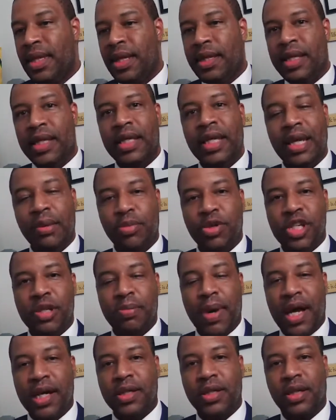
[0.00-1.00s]
His nickname was
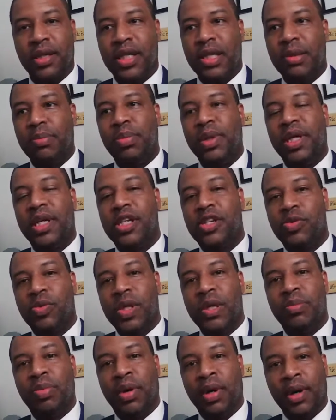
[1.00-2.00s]
Basha. He played
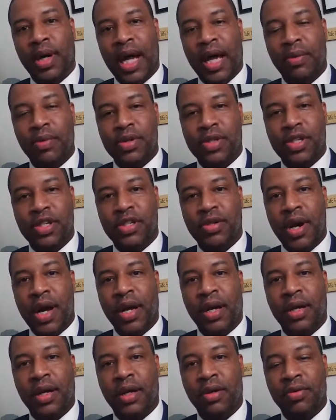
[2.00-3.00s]
sweeper. I was a
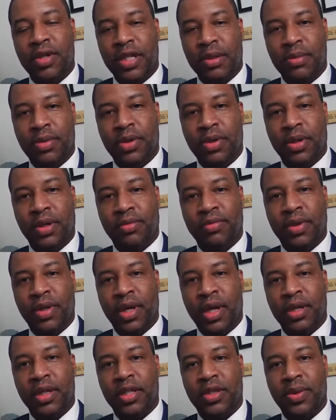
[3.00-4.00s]
striker at Real Mona for
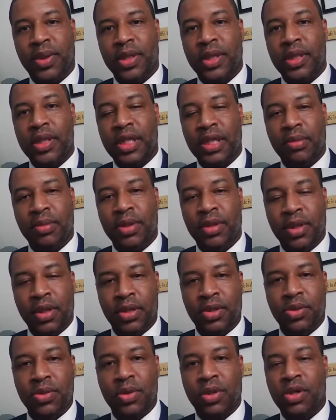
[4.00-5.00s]
the under-20 team
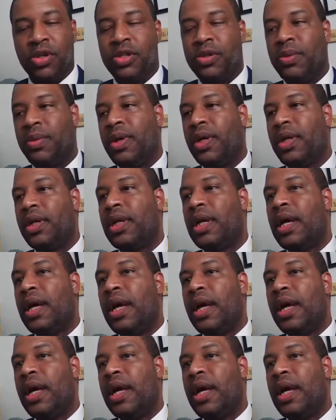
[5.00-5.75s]
in 2001.